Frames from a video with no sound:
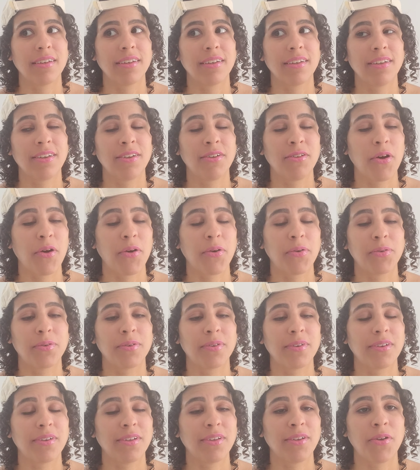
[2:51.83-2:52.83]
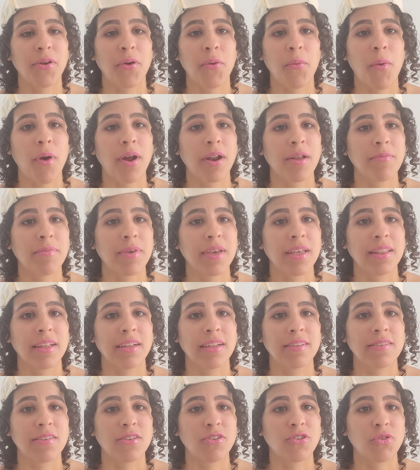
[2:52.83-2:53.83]
you don't want to be in
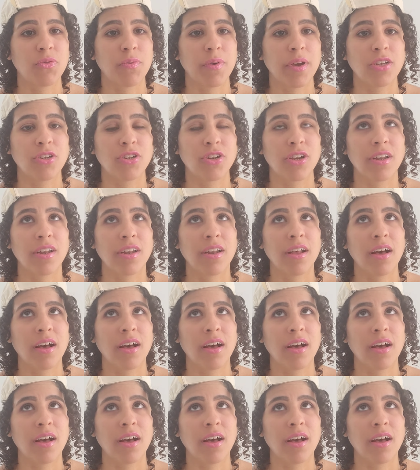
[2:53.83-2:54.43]
that situation.